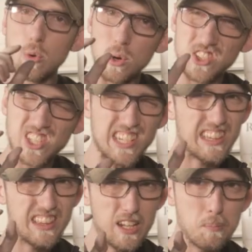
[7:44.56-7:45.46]
there was just a
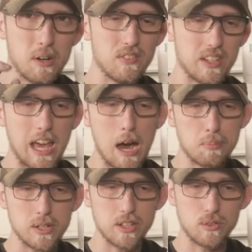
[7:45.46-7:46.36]
little bit of a gap
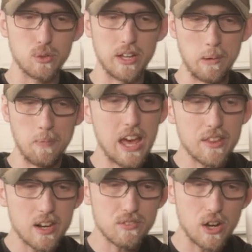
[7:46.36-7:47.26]
running through there. Now
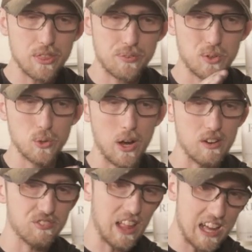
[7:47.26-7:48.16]
that I've gone through
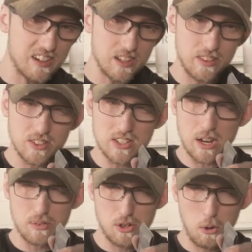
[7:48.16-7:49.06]
and flattened it, there's
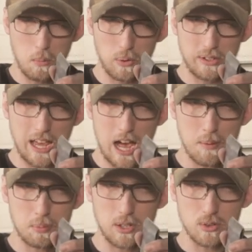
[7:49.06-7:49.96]
now no more
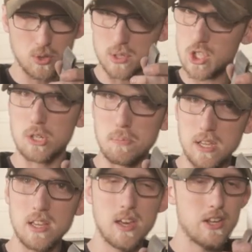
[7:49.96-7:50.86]
gap, you know, so it should
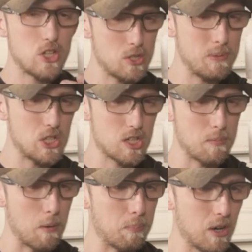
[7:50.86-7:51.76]
be should be just about